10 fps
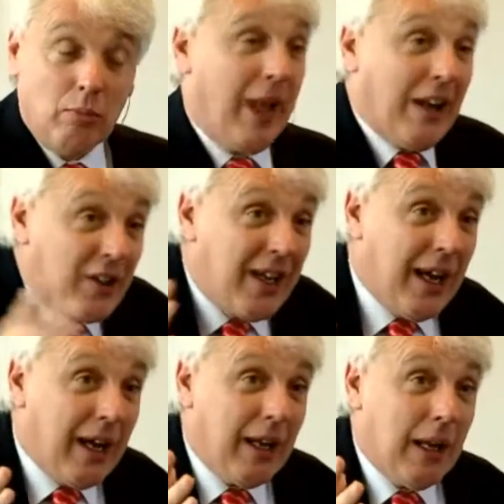that's
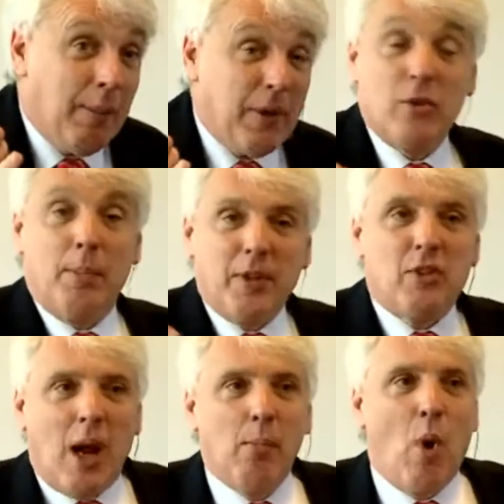clear, but
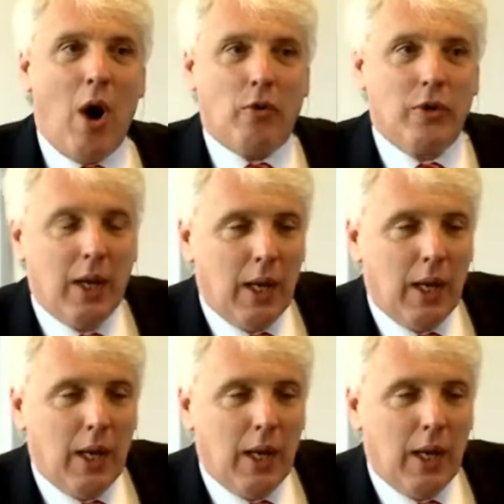some won't.